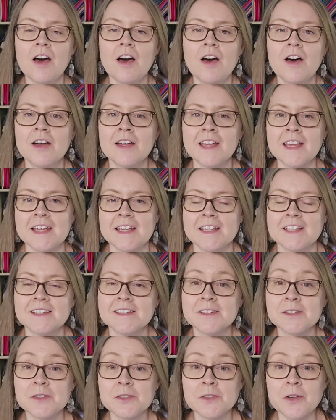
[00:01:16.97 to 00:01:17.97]
Okay,
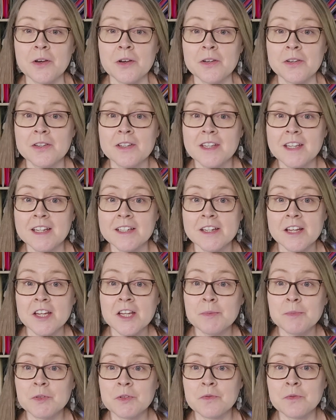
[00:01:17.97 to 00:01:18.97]
so in
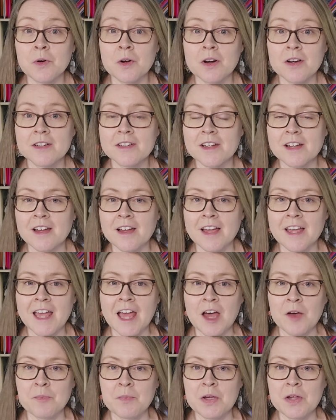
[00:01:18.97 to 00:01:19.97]
terms of what I
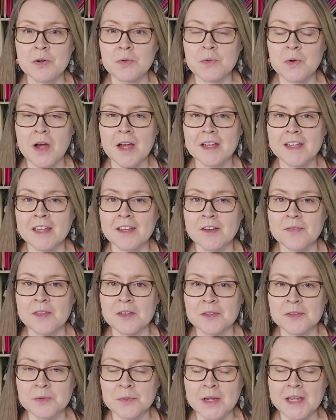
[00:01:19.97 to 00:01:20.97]
have been working on
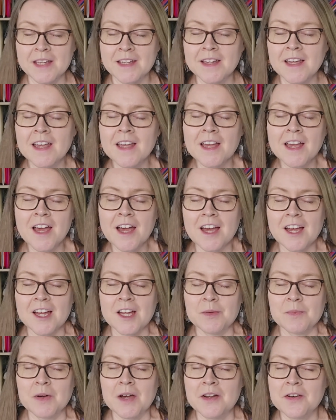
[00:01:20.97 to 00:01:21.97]
this week,
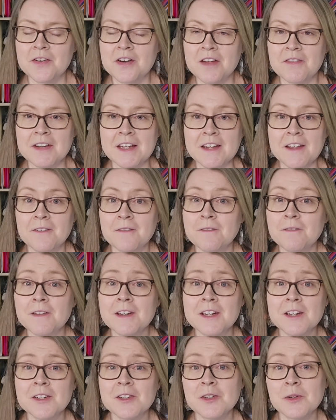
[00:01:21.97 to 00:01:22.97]
I don't have any
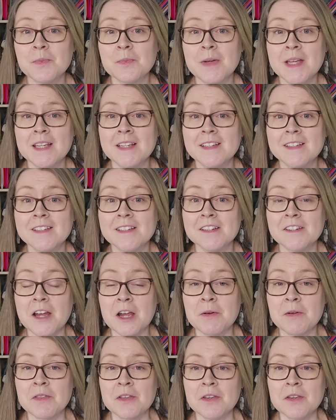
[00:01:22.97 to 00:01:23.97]
finished makes to
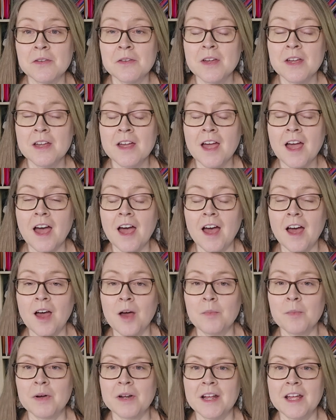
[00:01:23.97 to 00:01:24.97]
share with you,
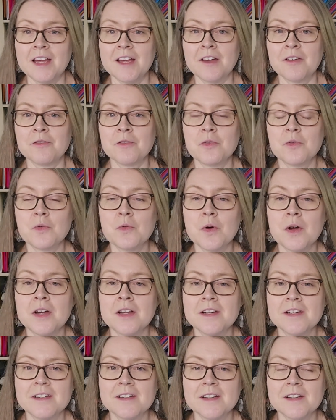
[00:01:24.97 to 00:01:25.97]
but I have
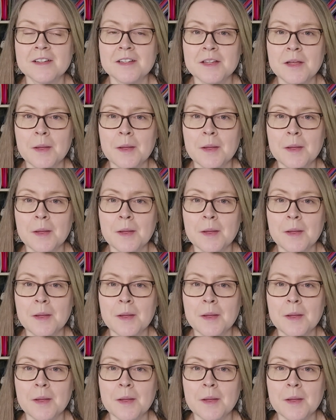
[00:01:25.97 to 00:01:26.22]
one